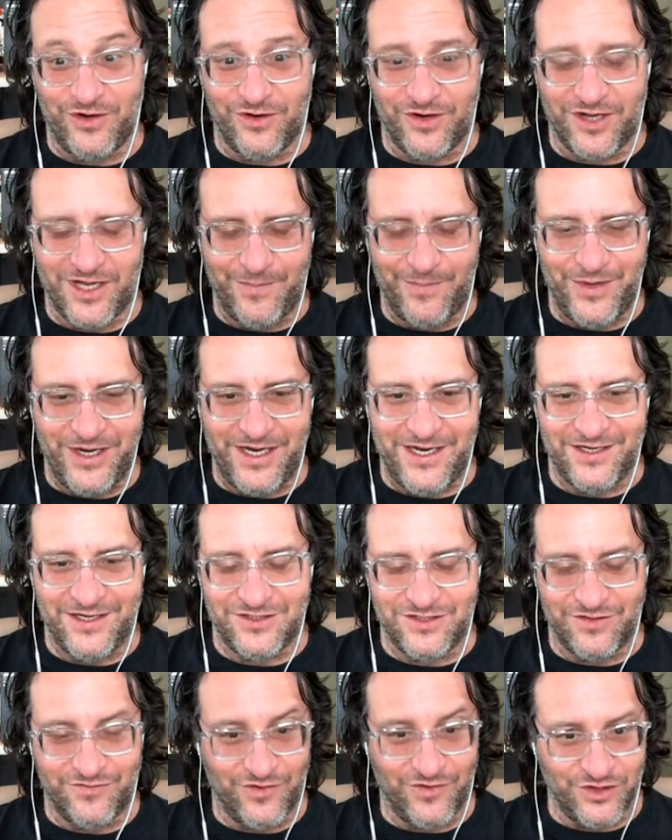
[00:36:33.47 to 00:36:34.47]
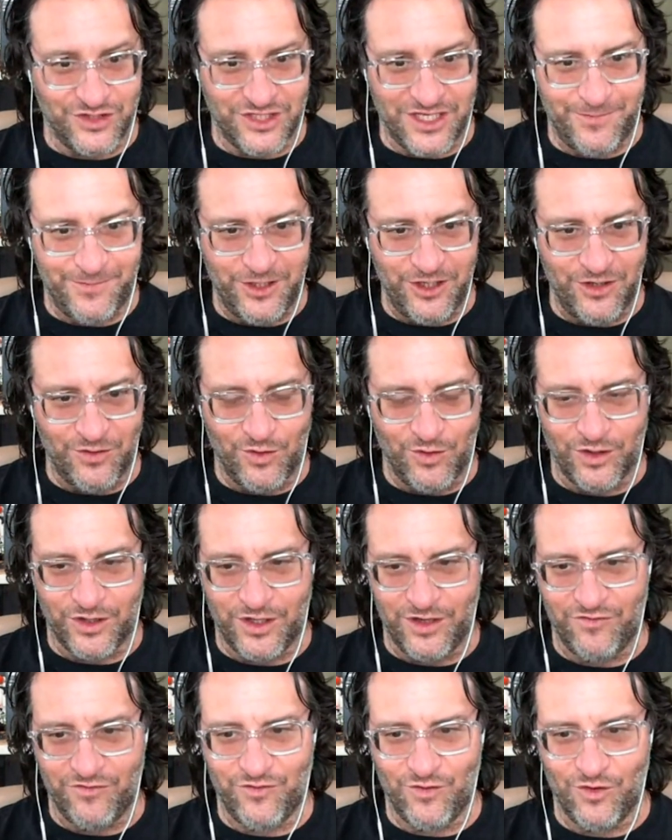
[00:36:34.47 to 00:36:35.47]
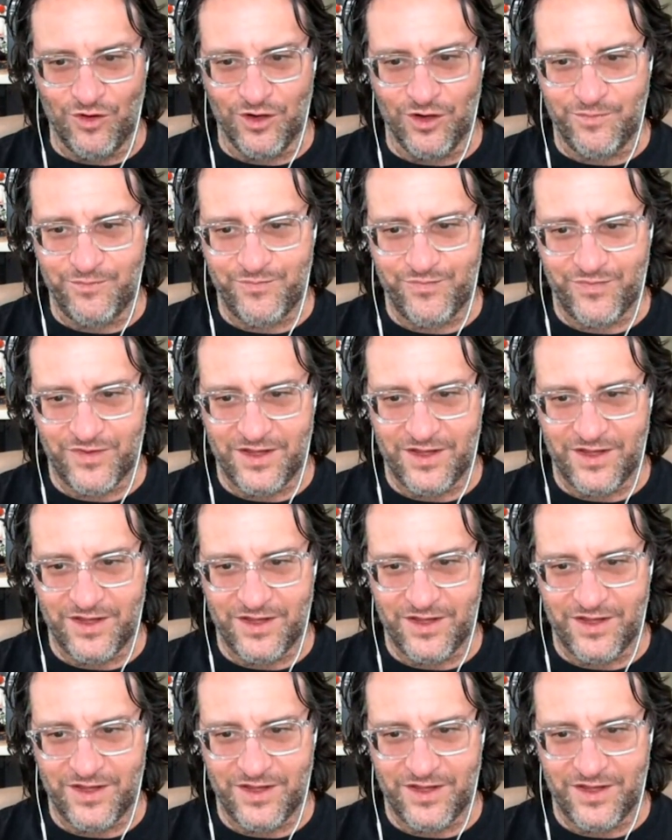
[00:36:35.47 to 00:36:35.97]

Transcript: company and it's the first company you're working for,